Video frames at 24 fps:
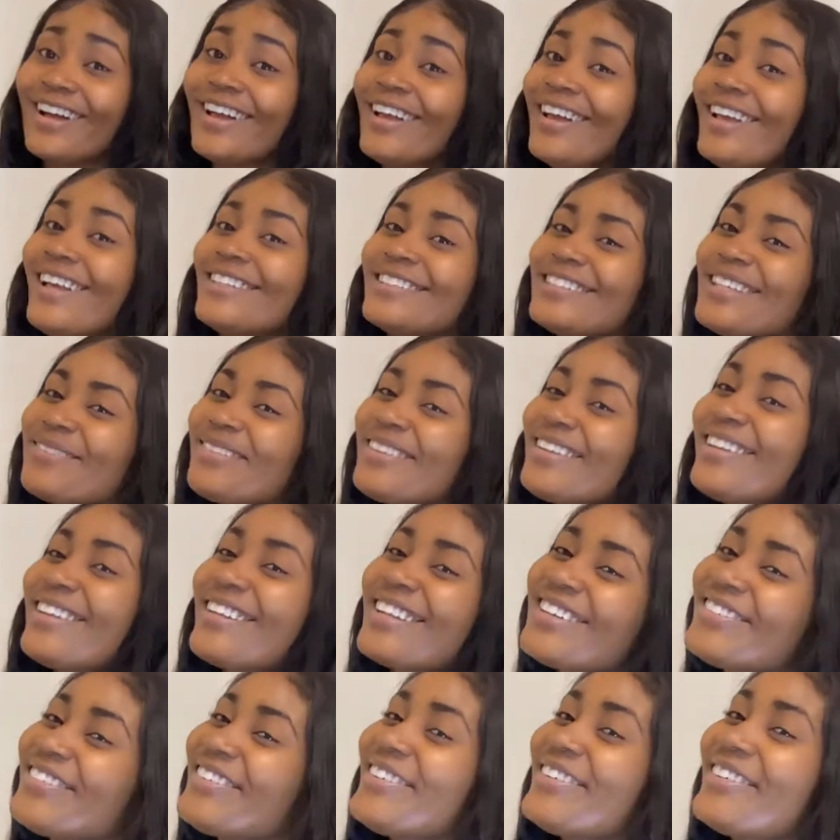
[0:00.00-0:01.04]
something a
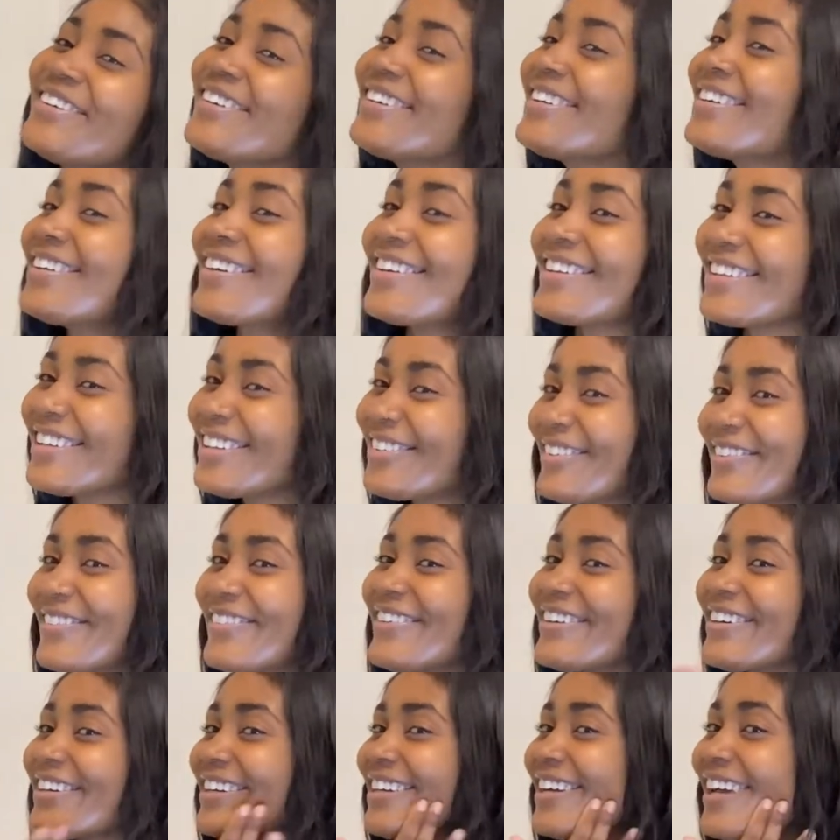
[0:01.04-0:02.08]
little bit
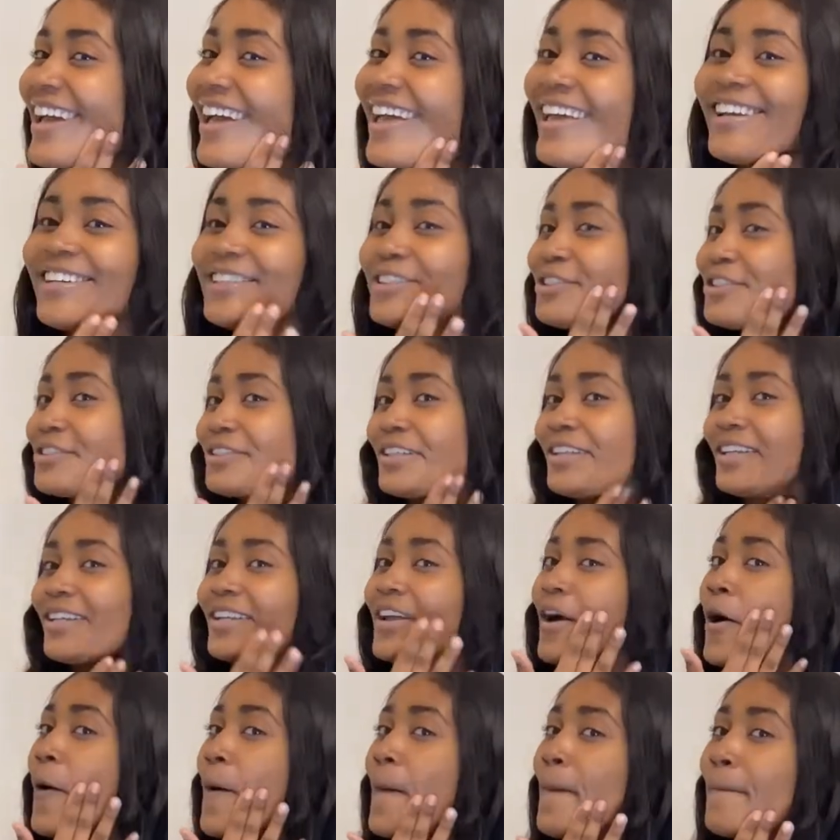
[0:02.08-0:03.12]
more extra, you
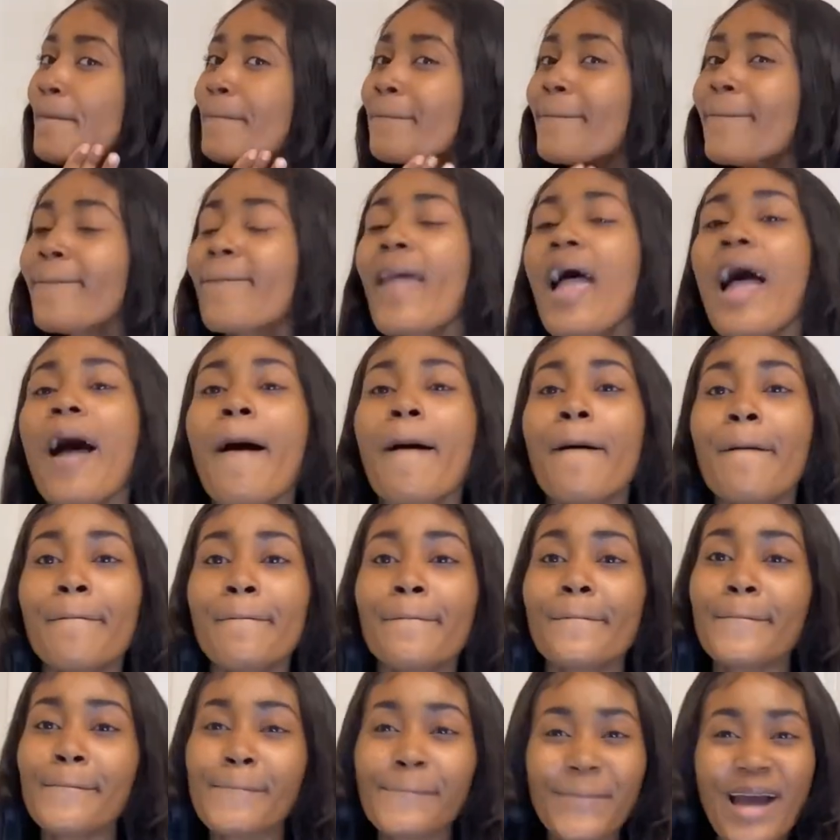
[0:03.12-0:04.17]
know.
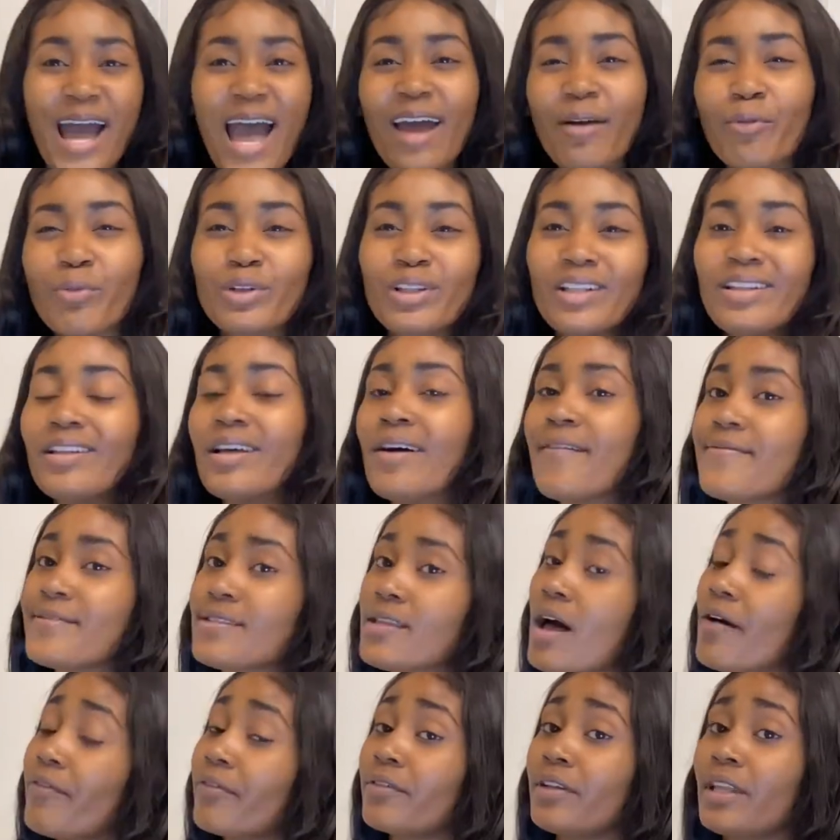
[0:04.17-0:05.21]
But I really love
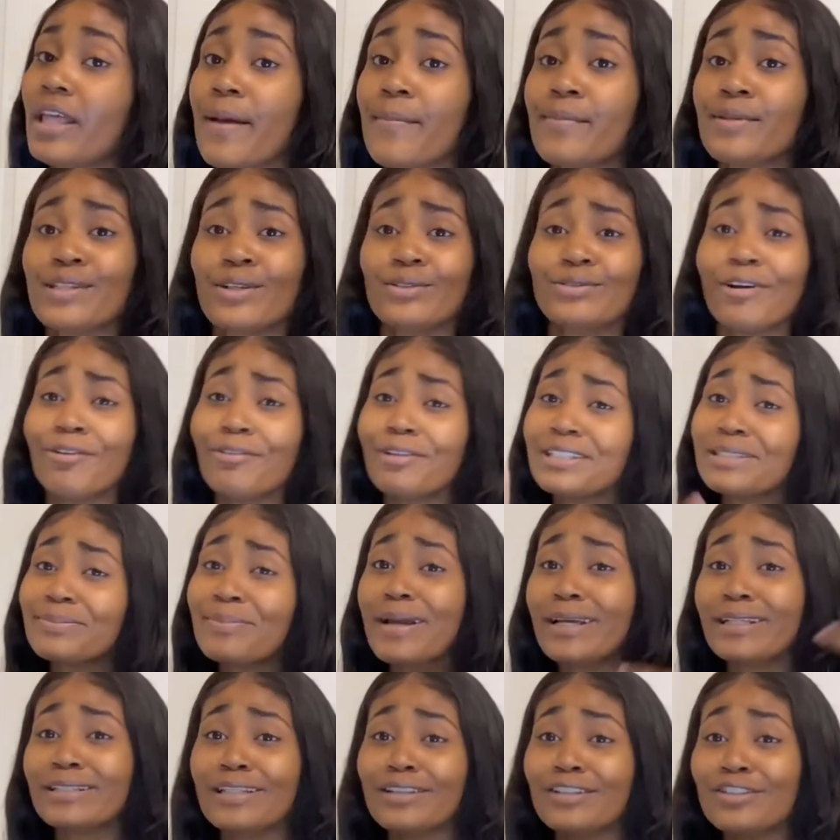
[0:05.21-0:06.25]
soft glam, so don't
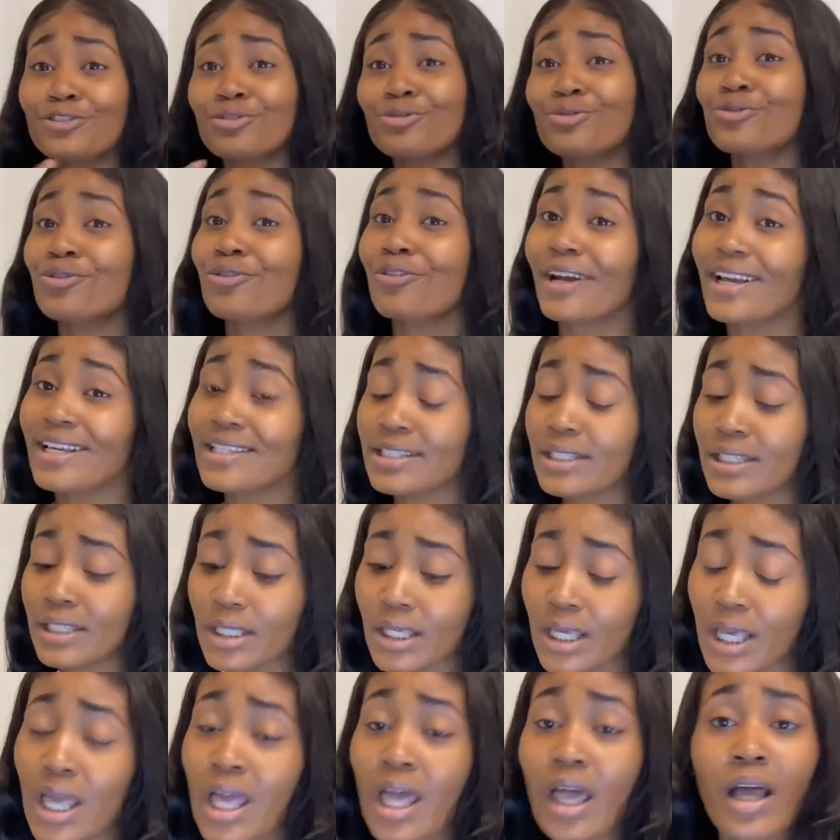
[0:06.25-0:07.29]
expect nothing too
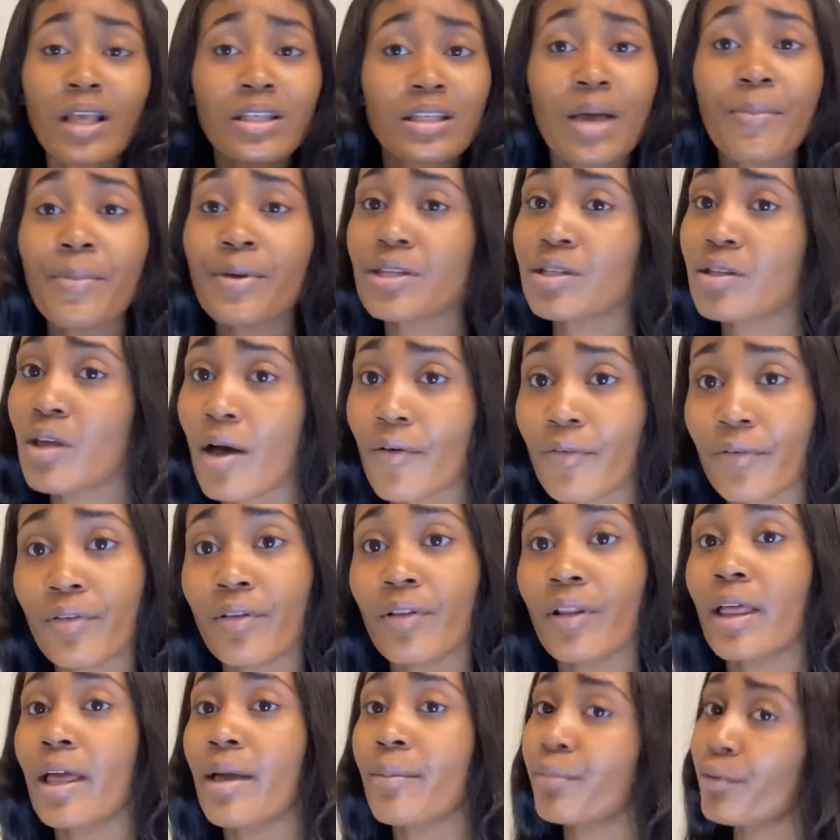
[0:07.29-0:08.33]
crazy because I'm a soft
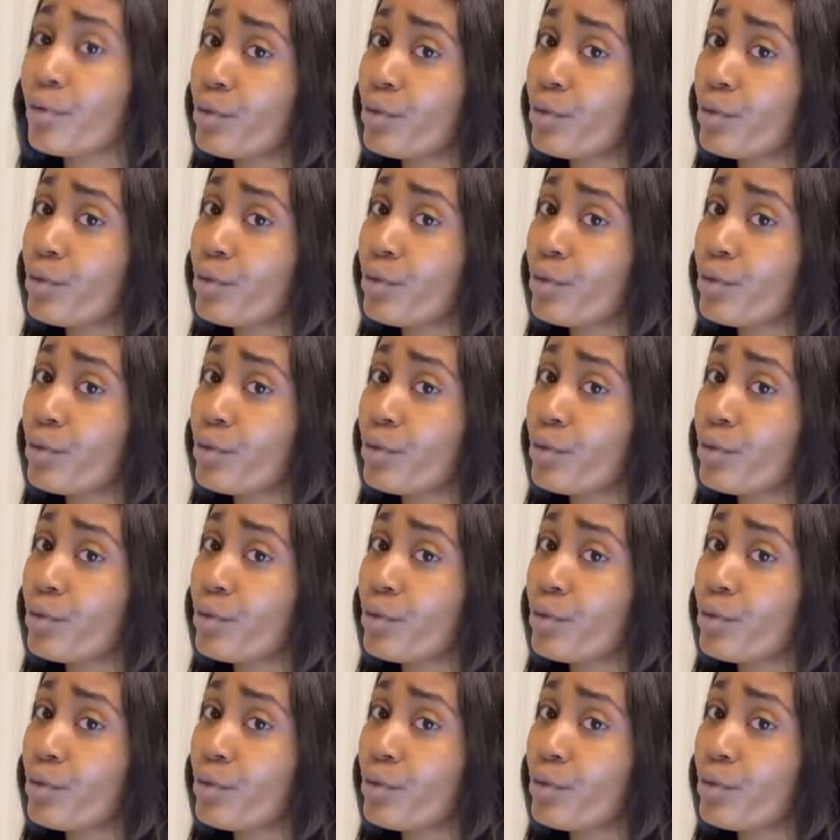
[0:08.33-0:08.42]
glam